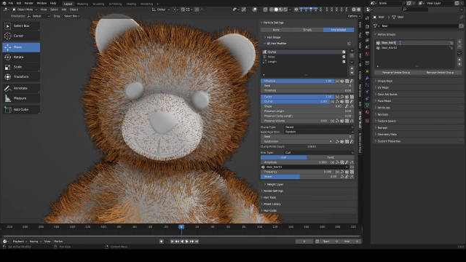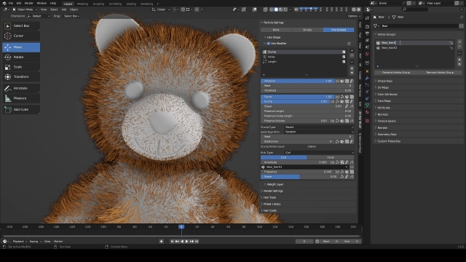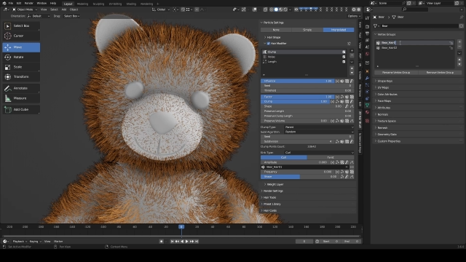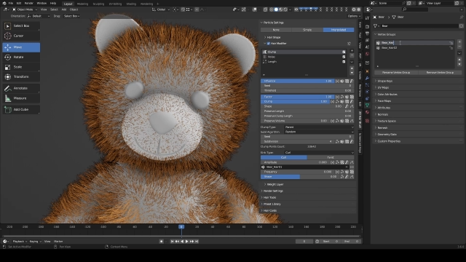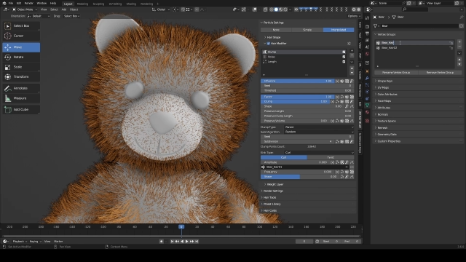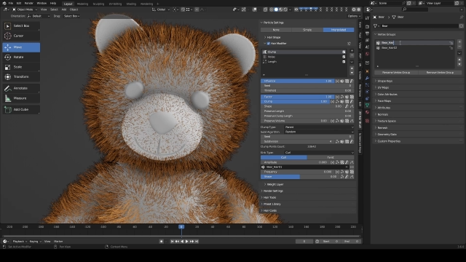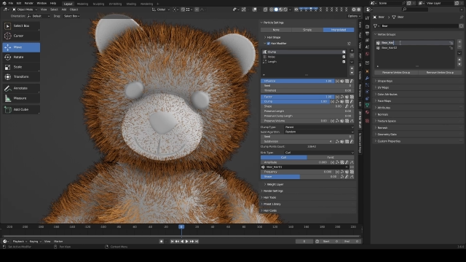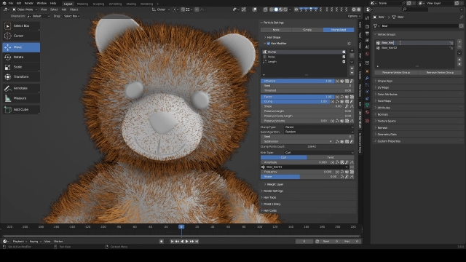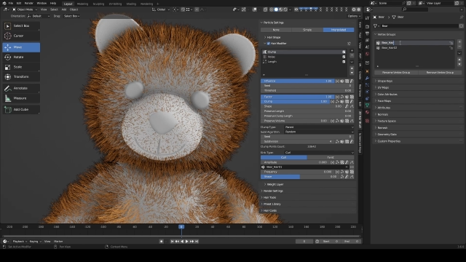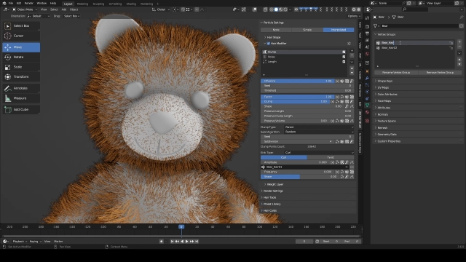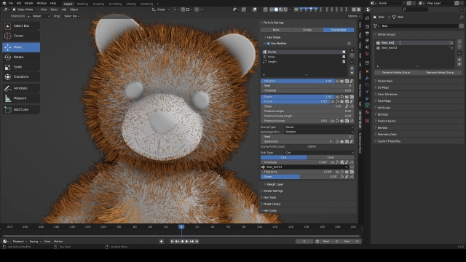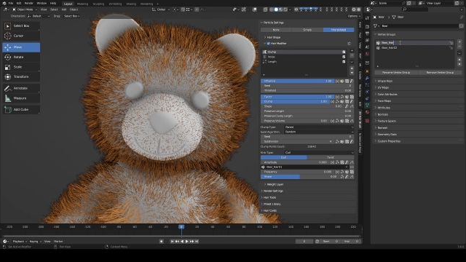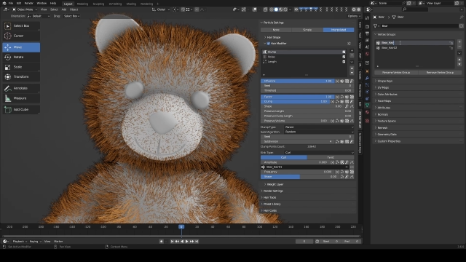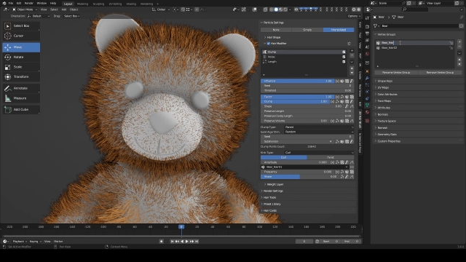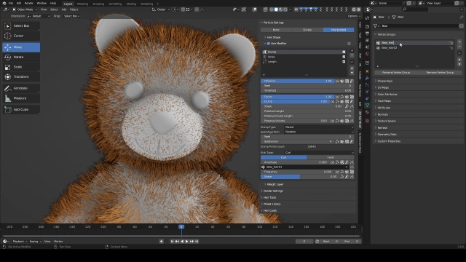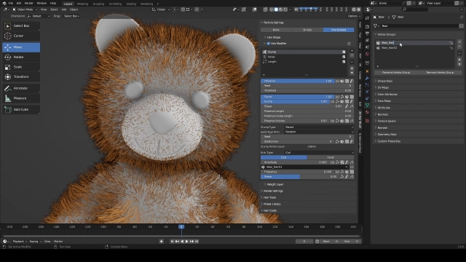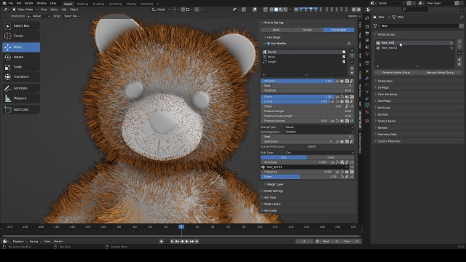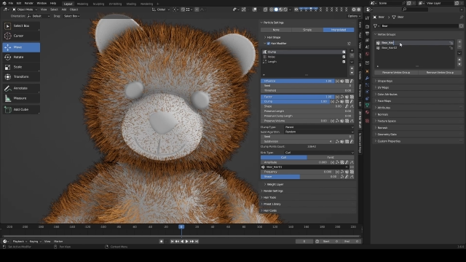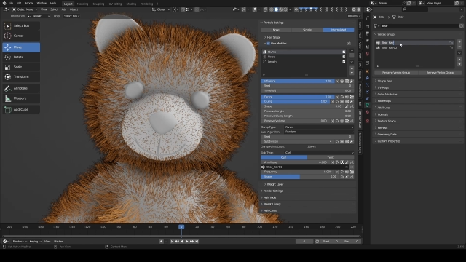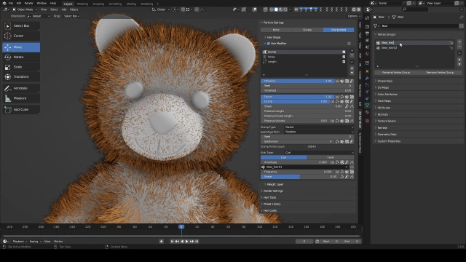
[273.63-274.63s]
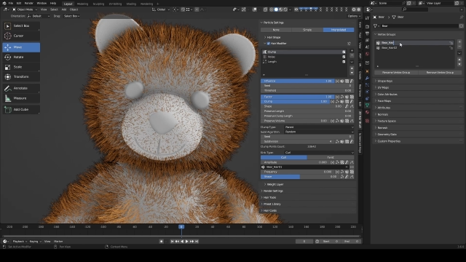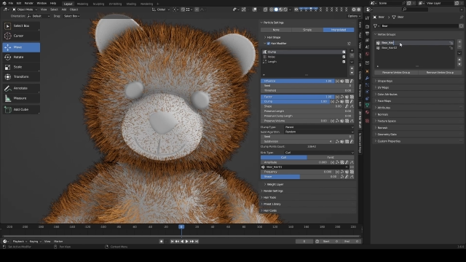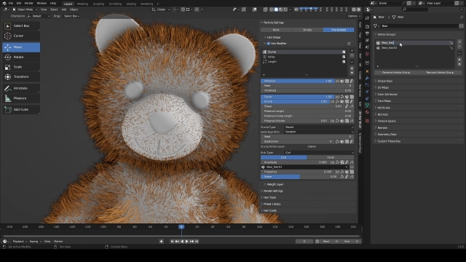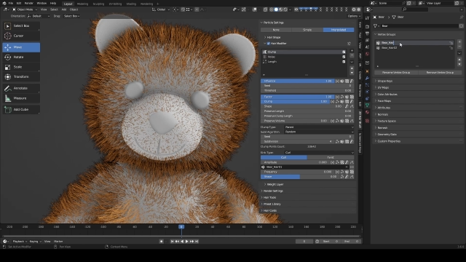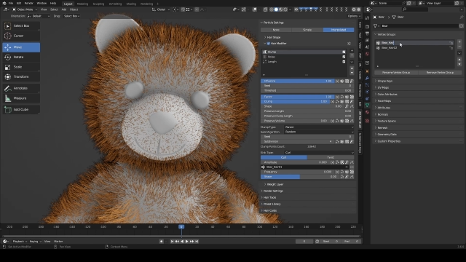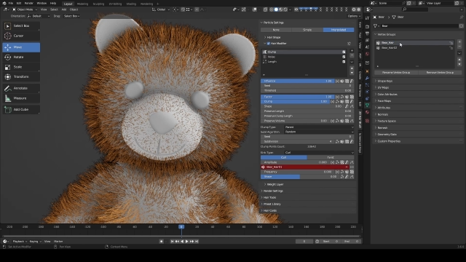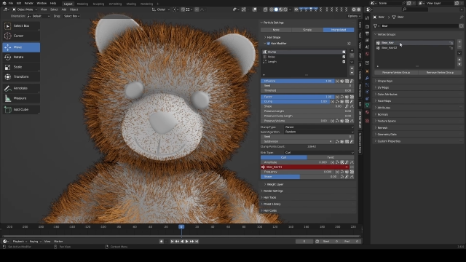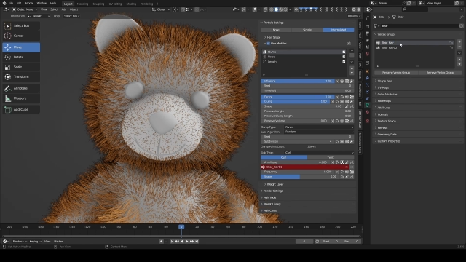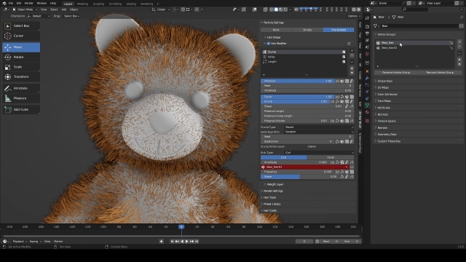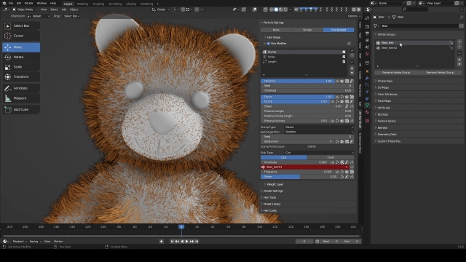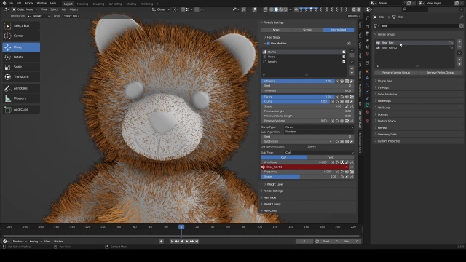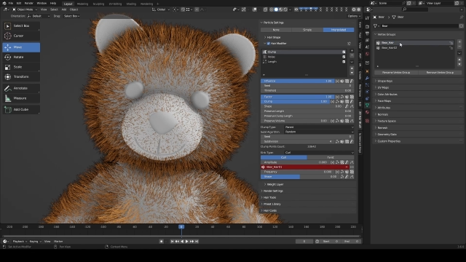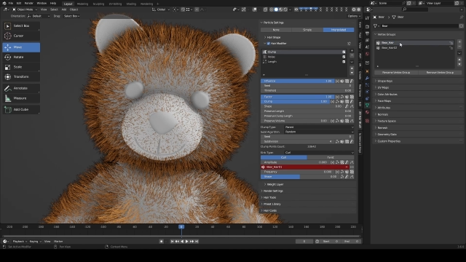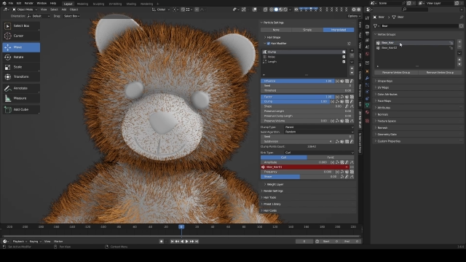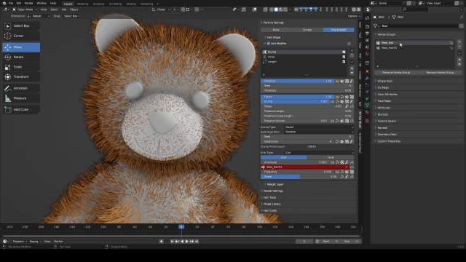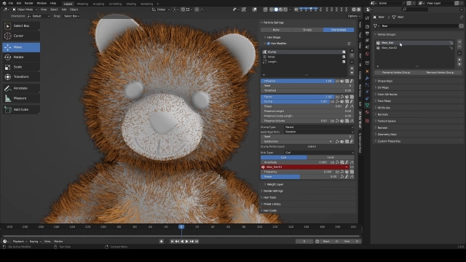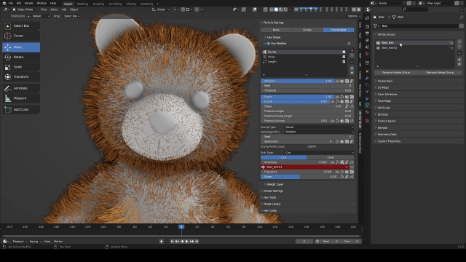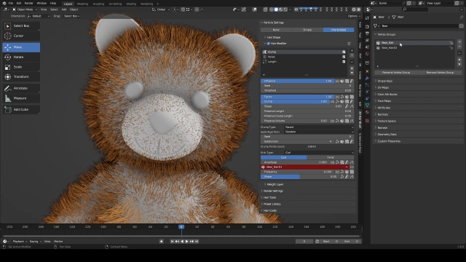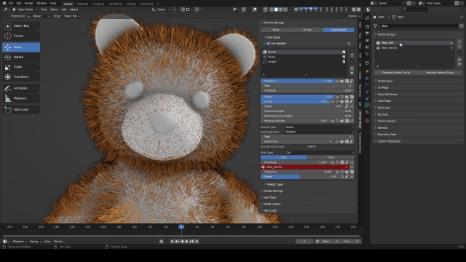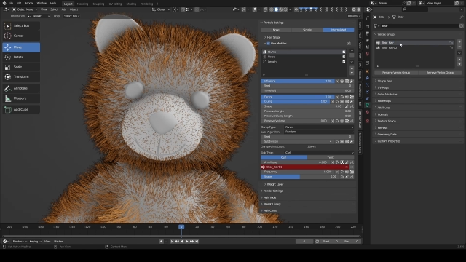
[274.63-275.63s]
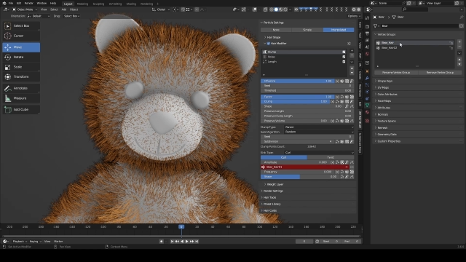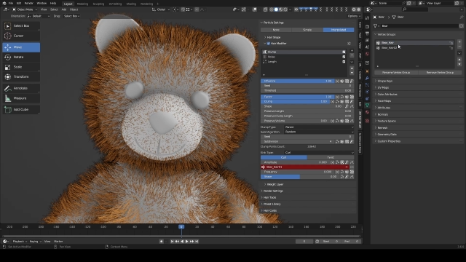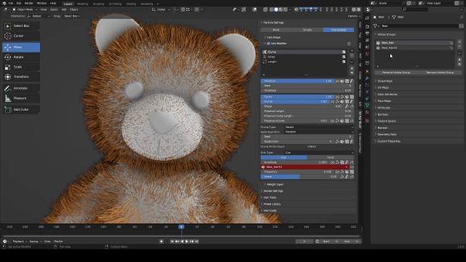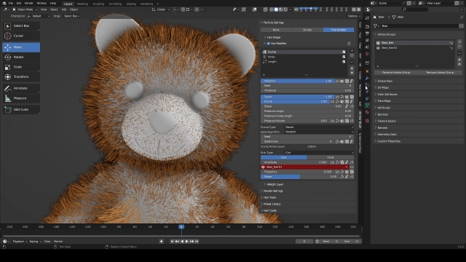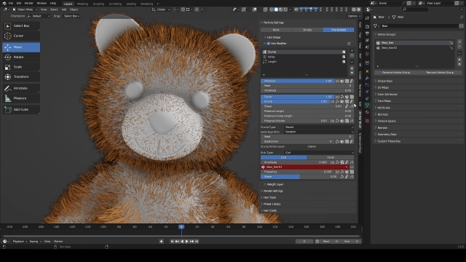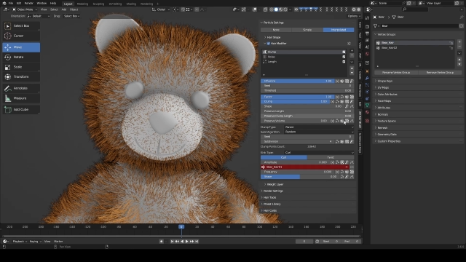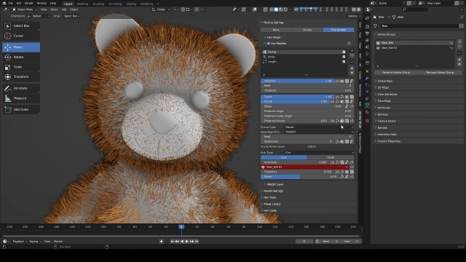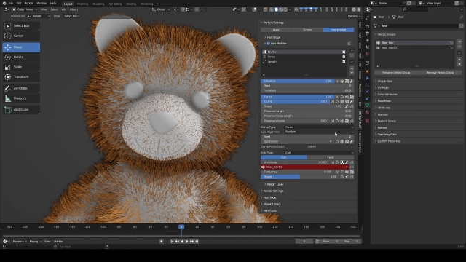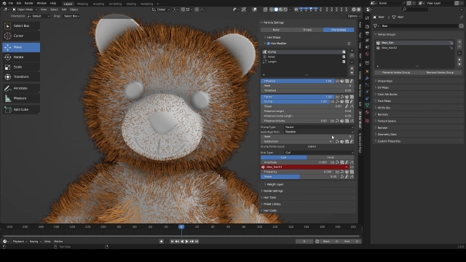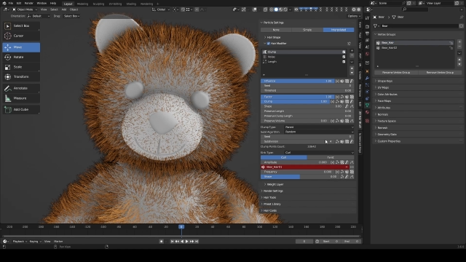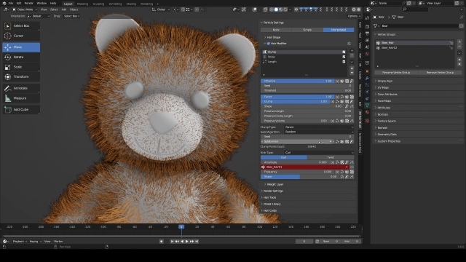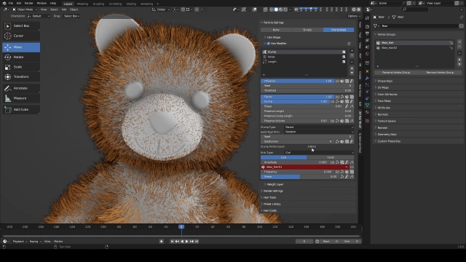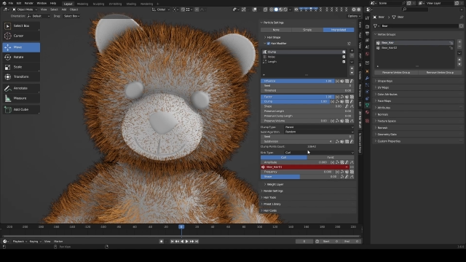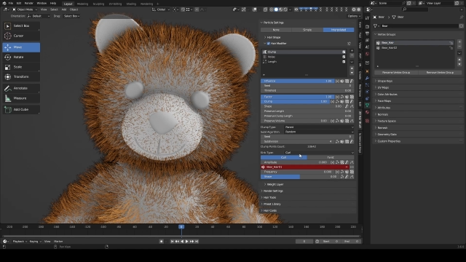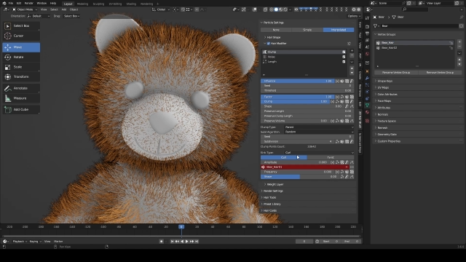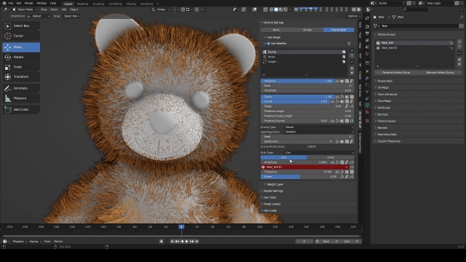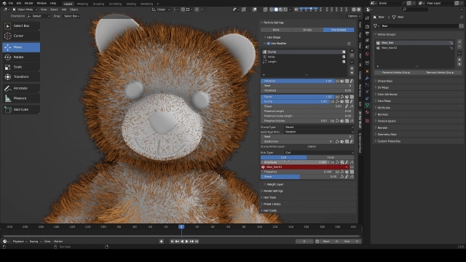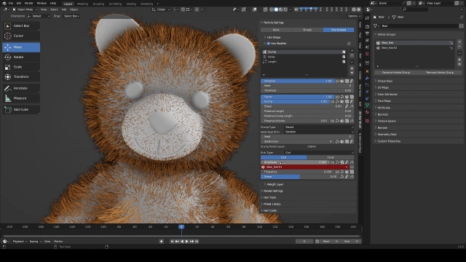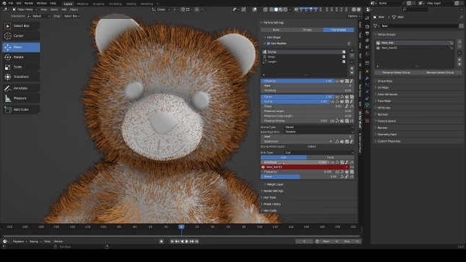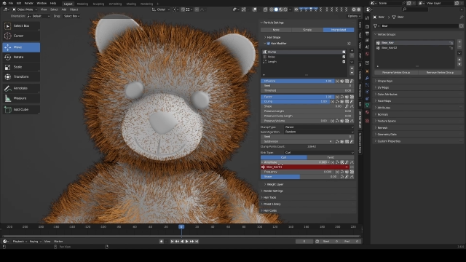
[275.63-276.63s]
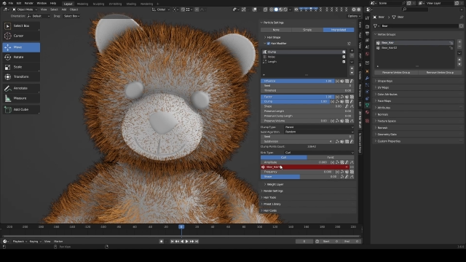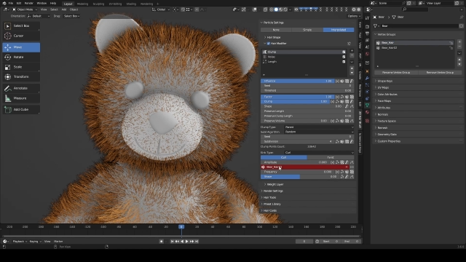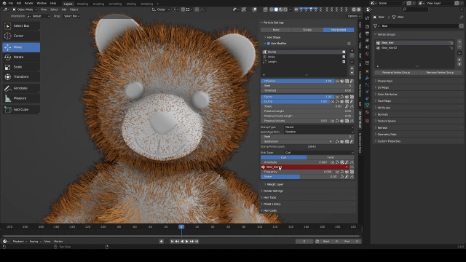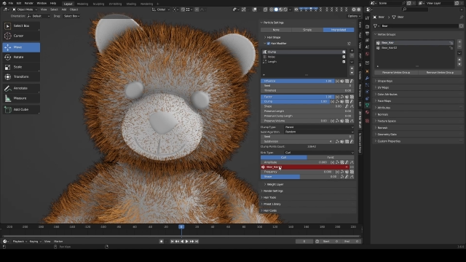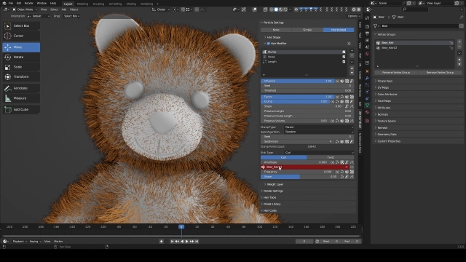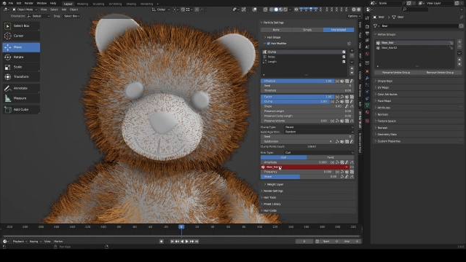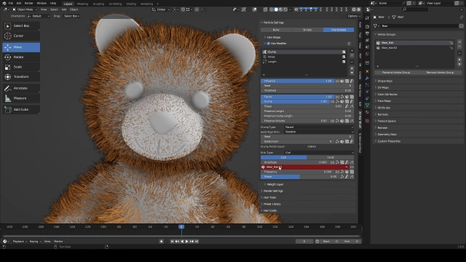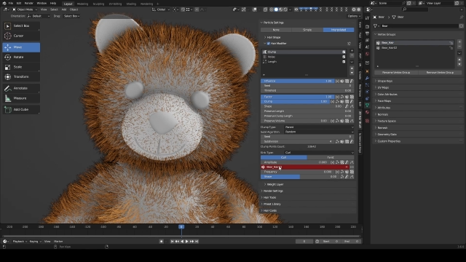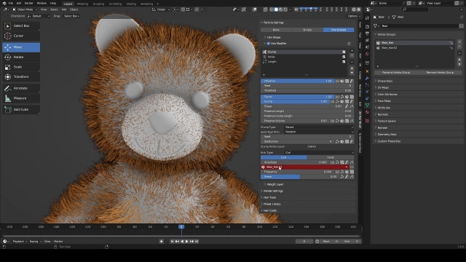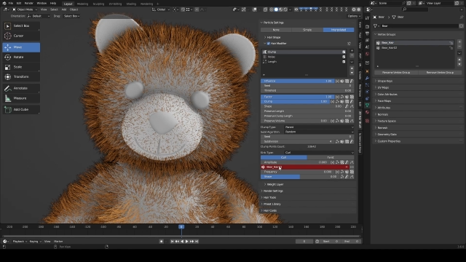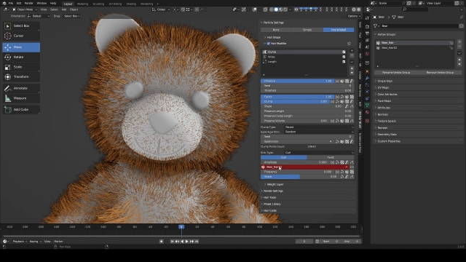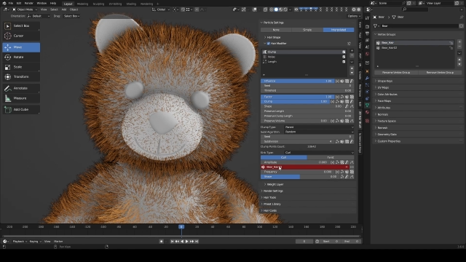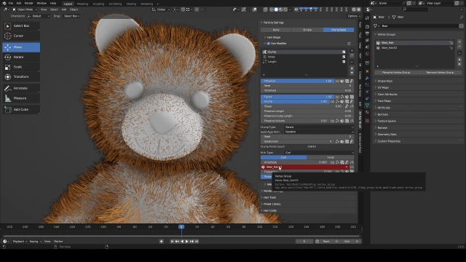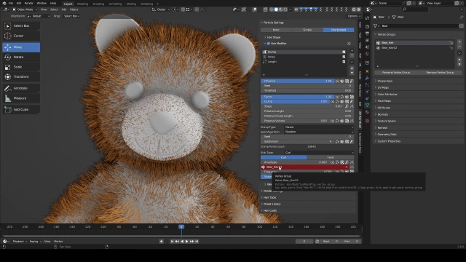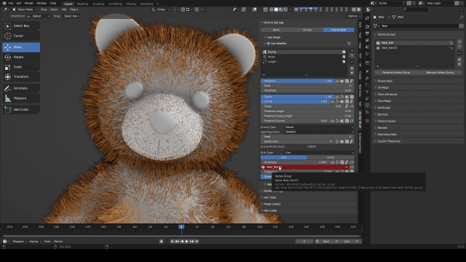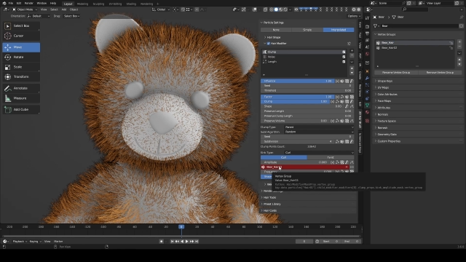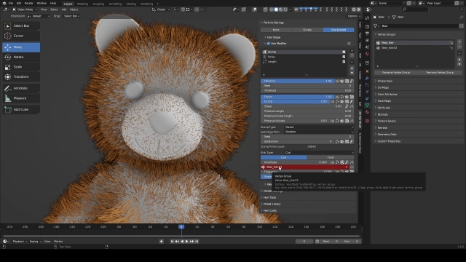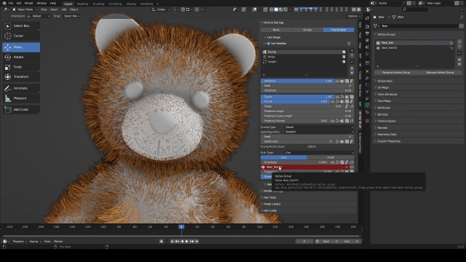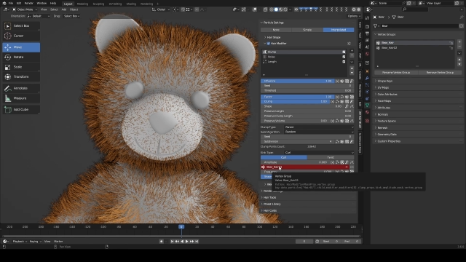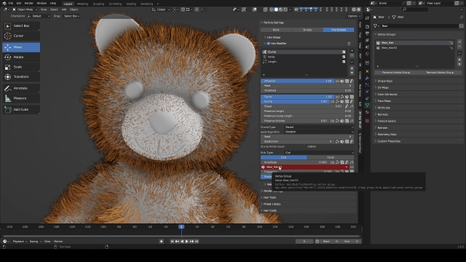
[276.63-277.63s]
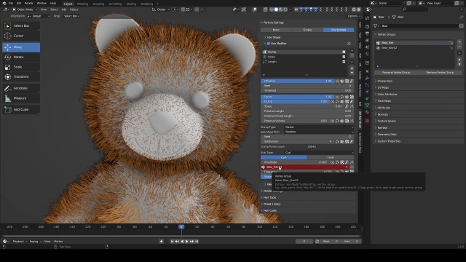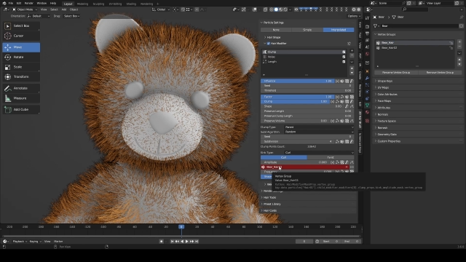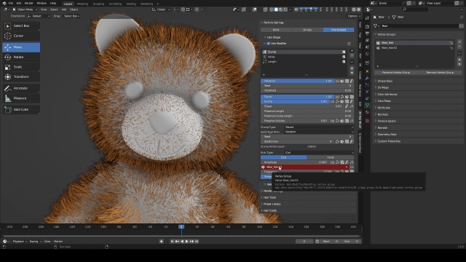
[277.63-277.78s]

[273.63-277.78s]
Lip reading: No face is visible, so there are no lips to read.